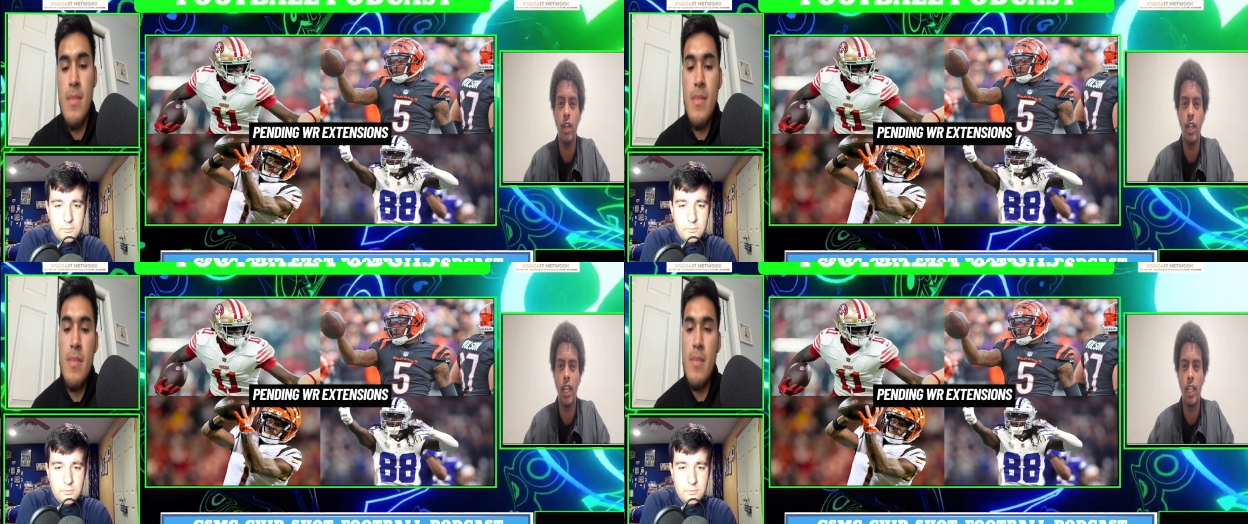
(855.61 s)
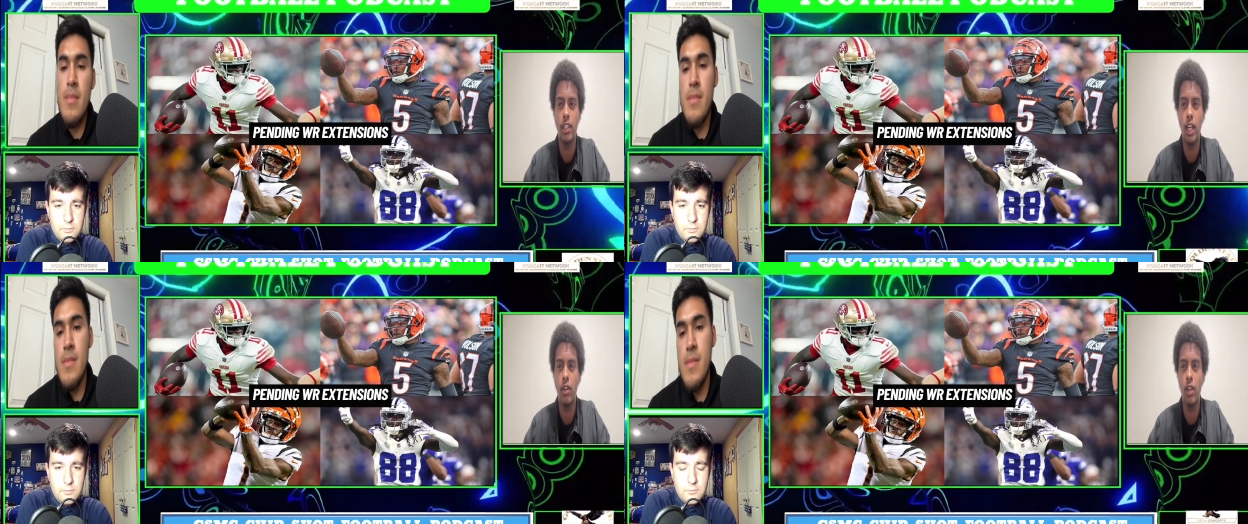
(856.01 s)
Speaker 1: Like in
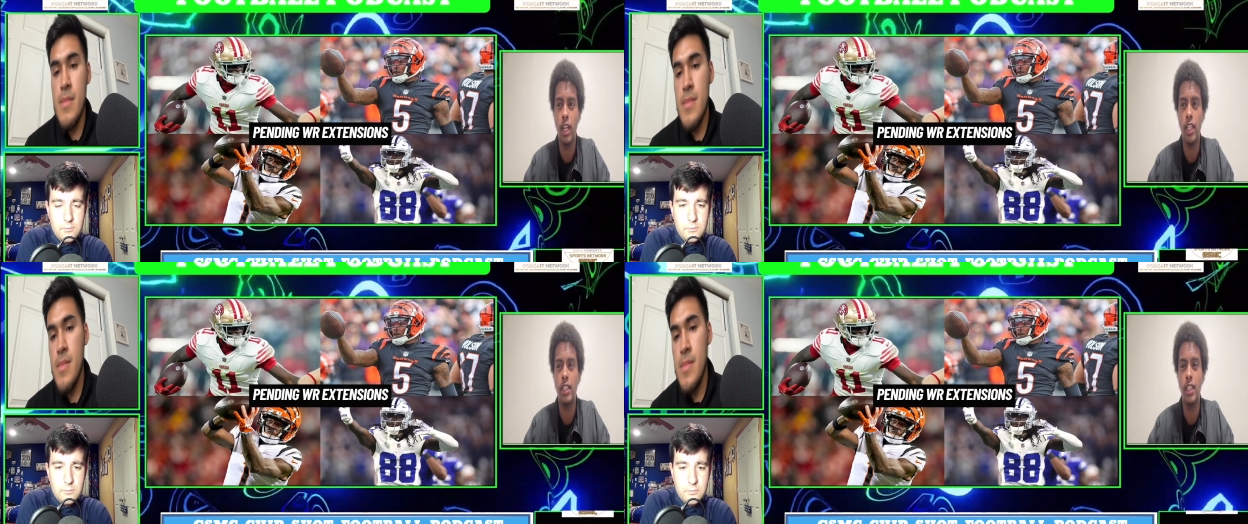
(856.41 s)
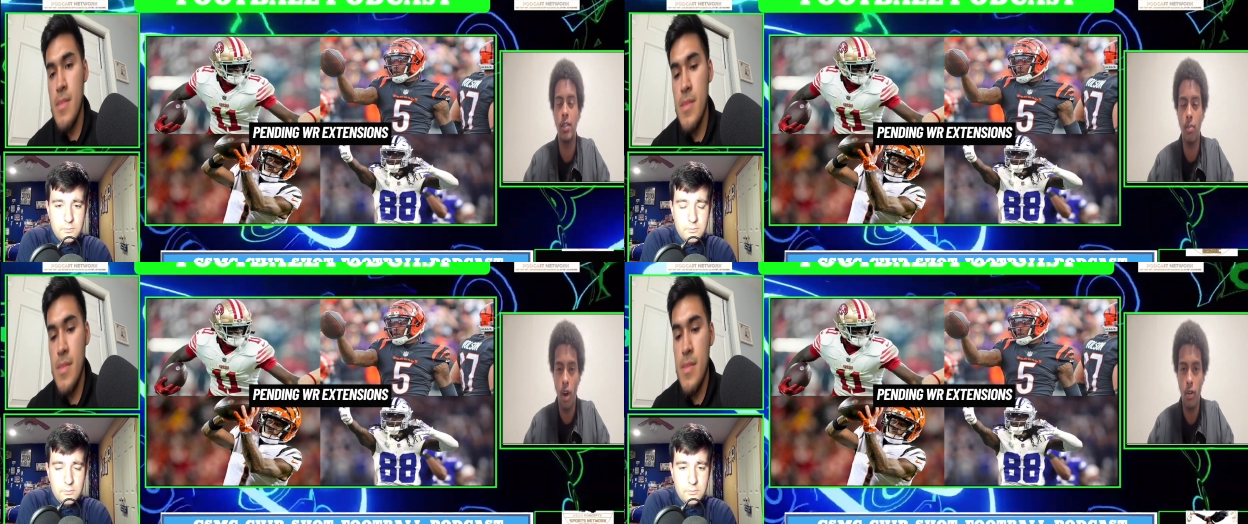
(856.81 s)
general, like is this
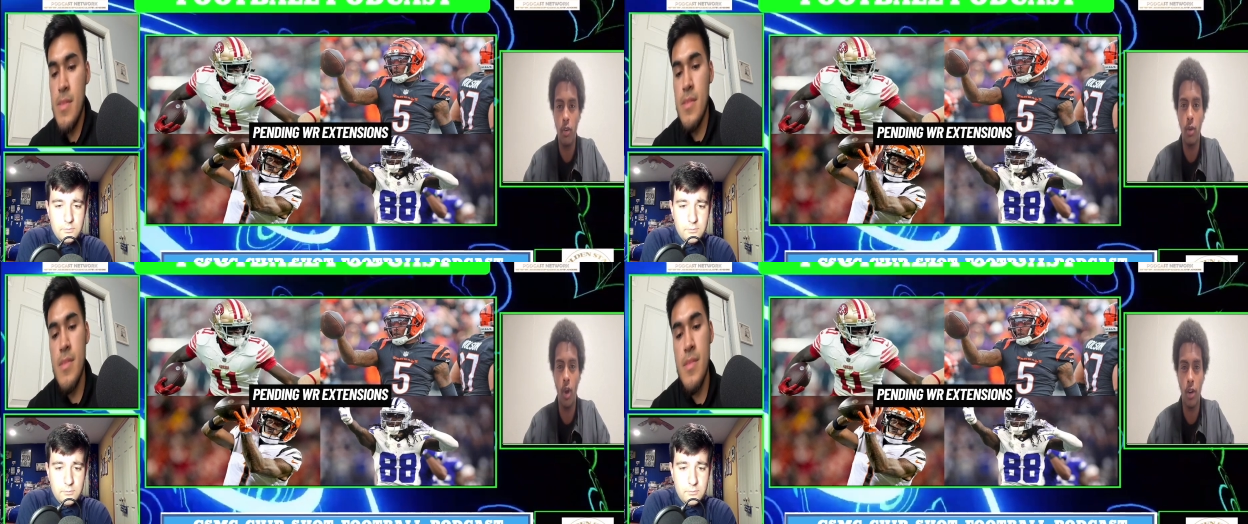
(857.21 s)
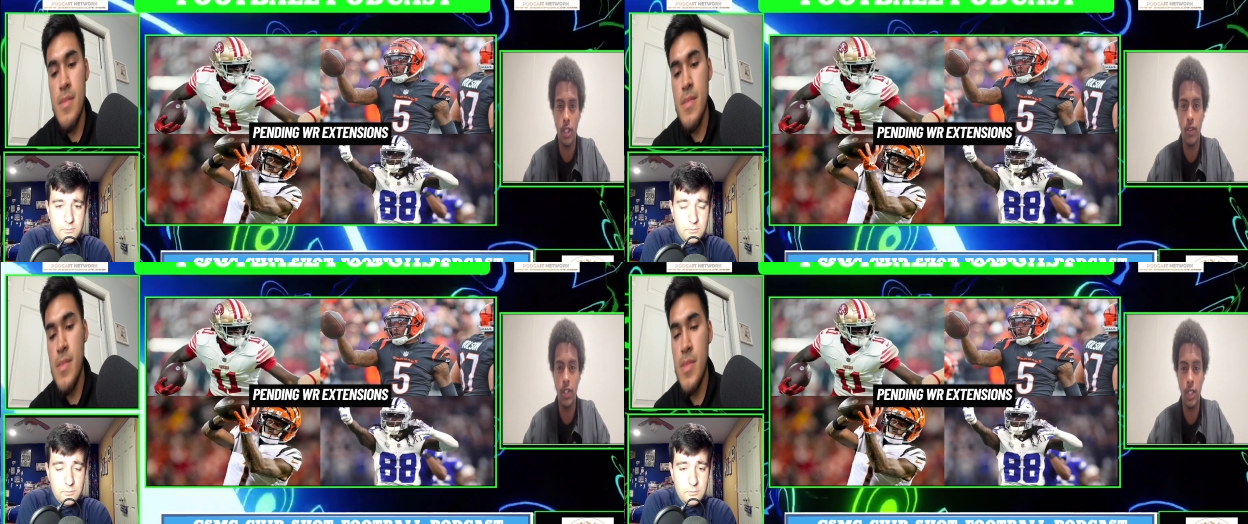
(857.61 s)
smart for wide
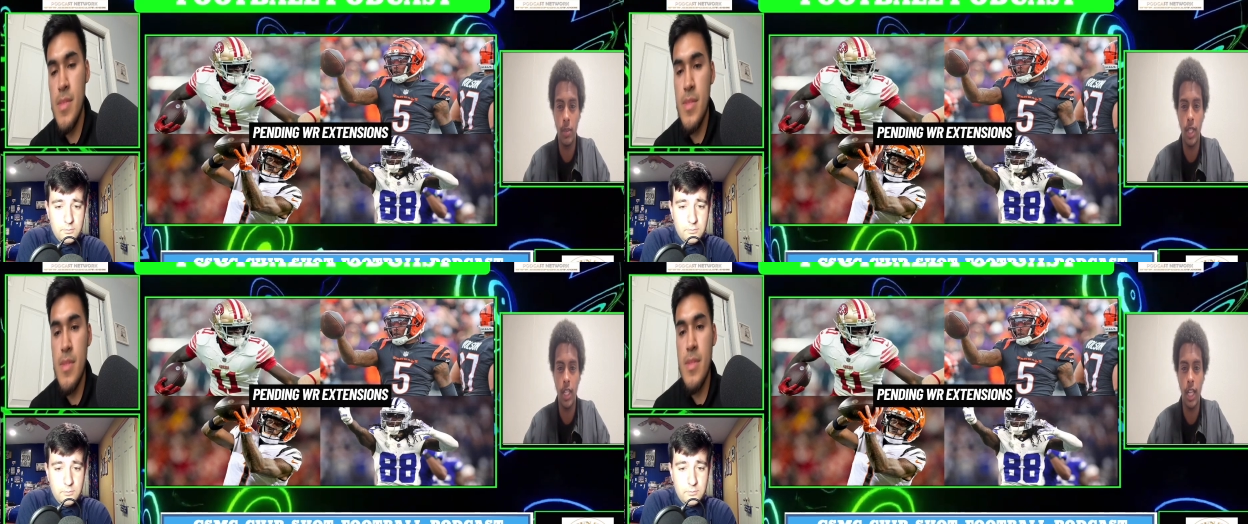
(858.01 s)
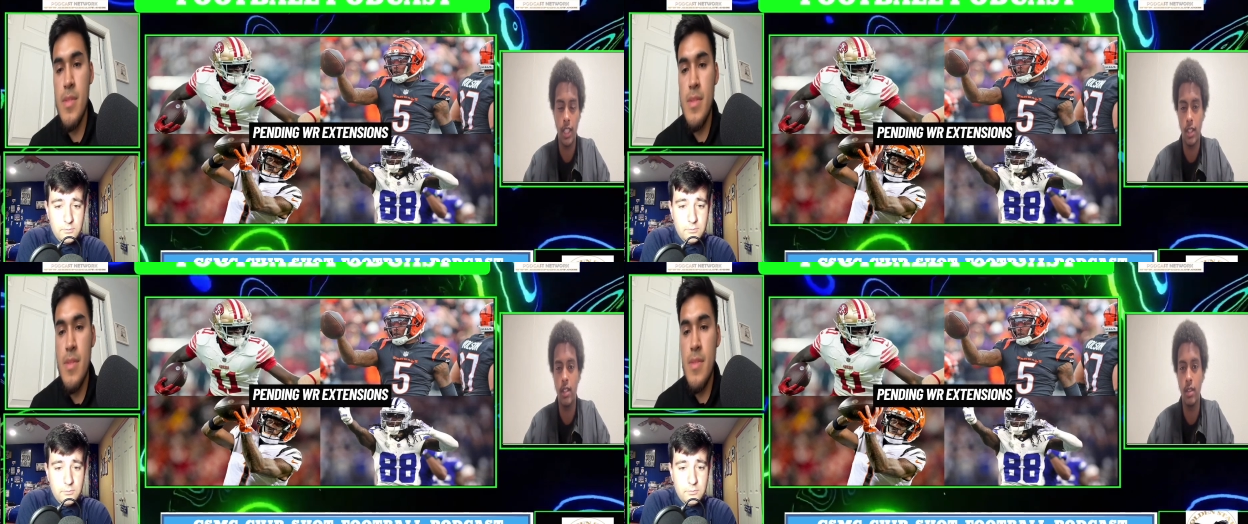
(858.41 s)
receivers to be like
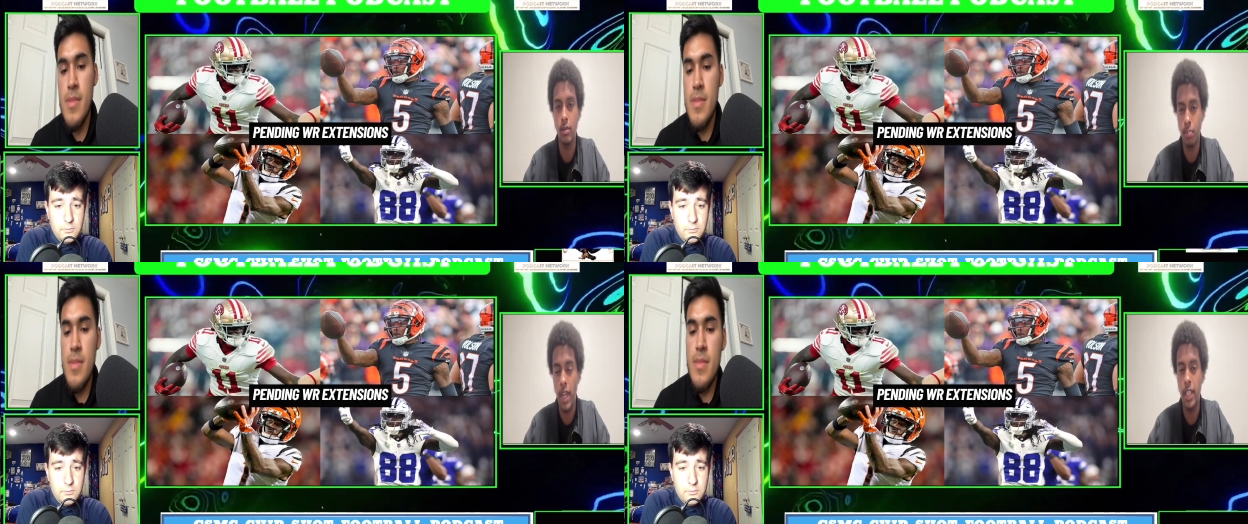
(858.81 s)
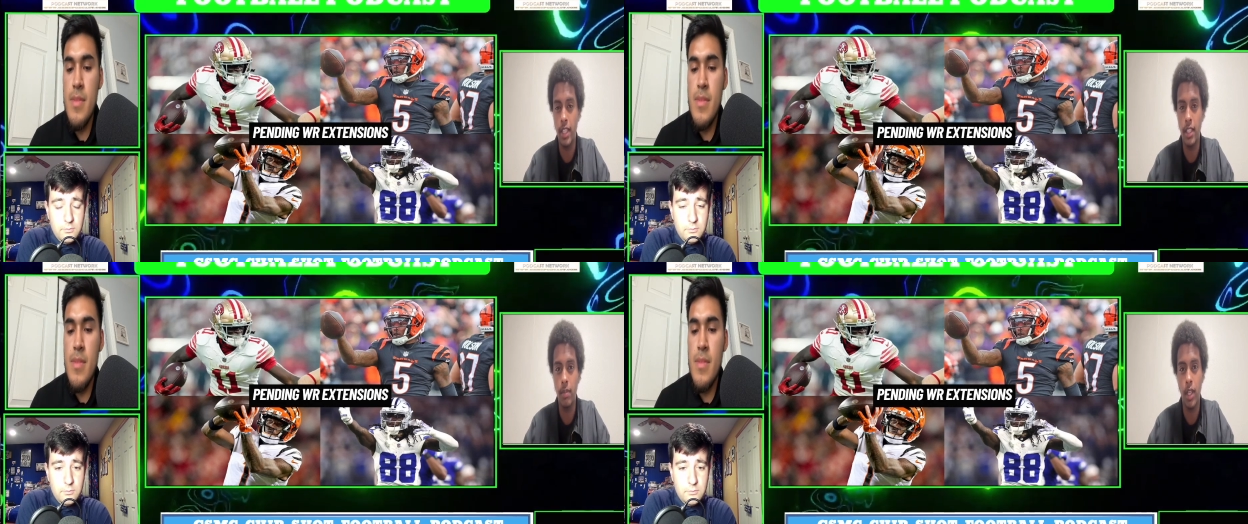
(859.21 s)
paid
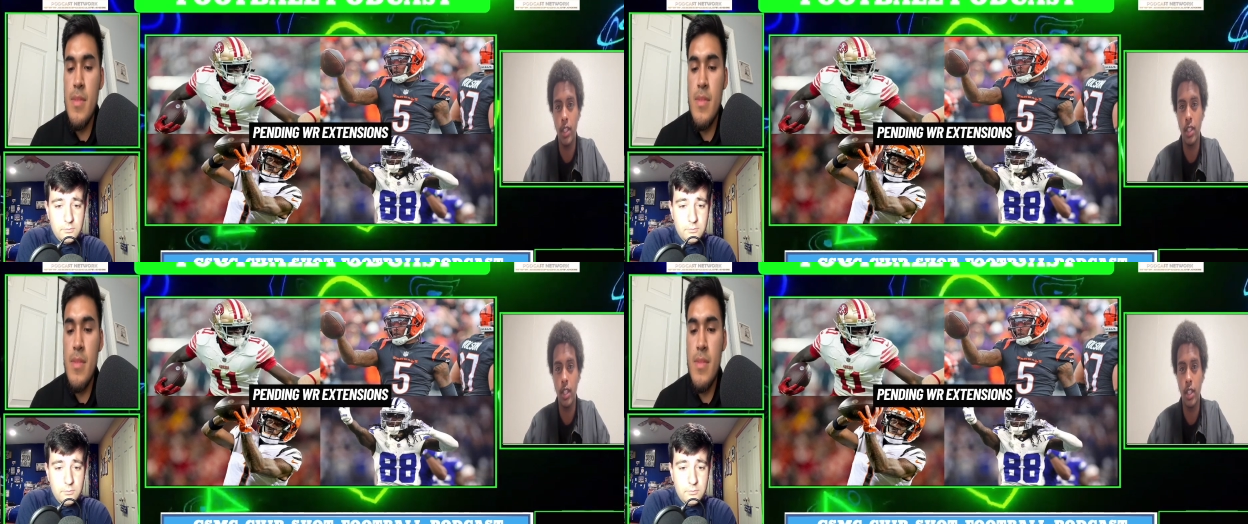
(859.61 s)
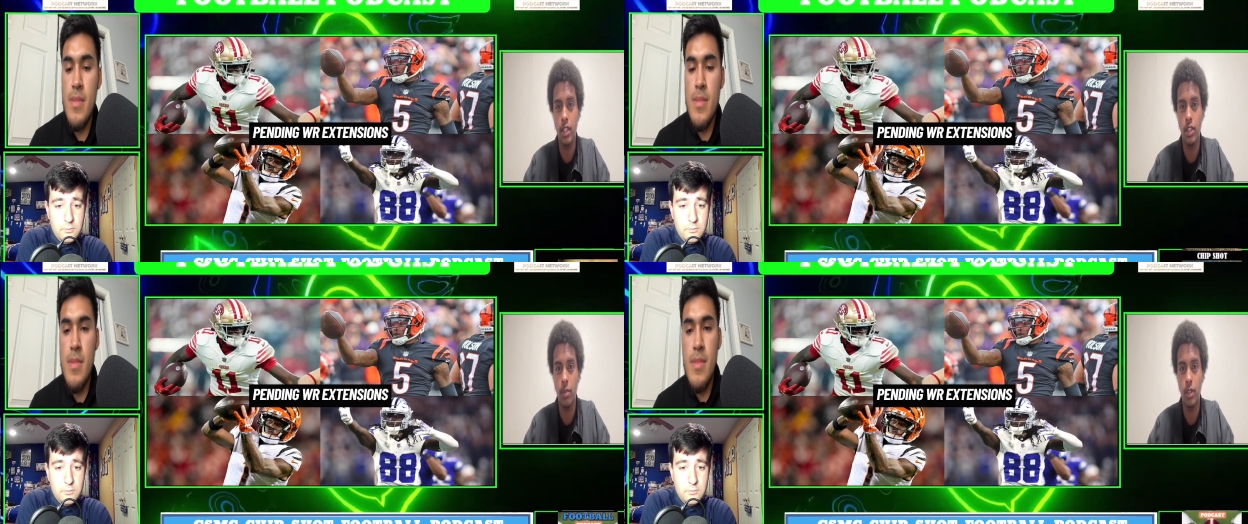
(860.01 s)
this much in
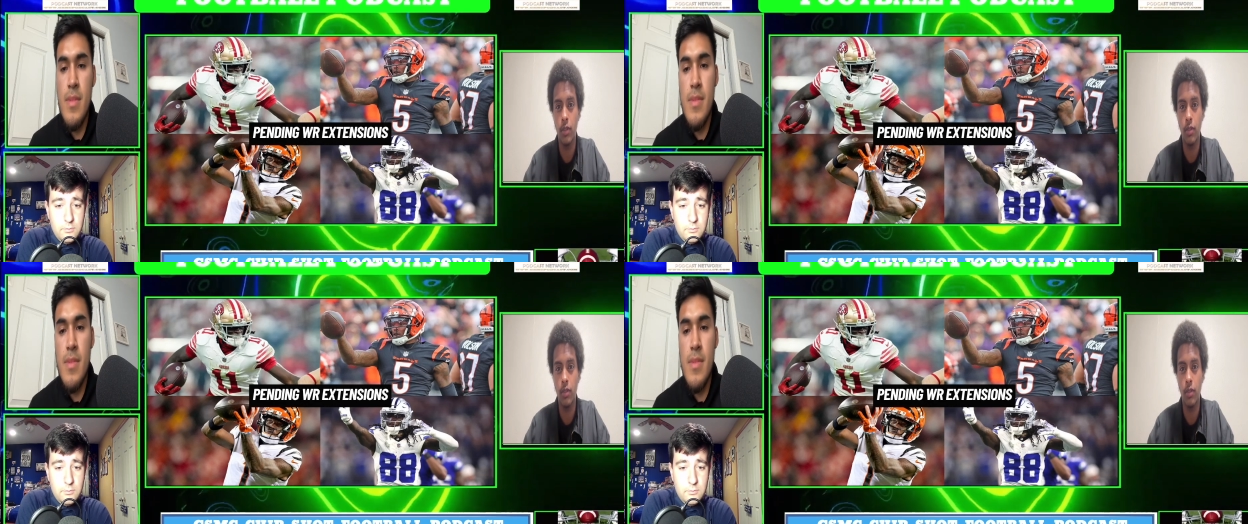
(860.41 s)
terms of?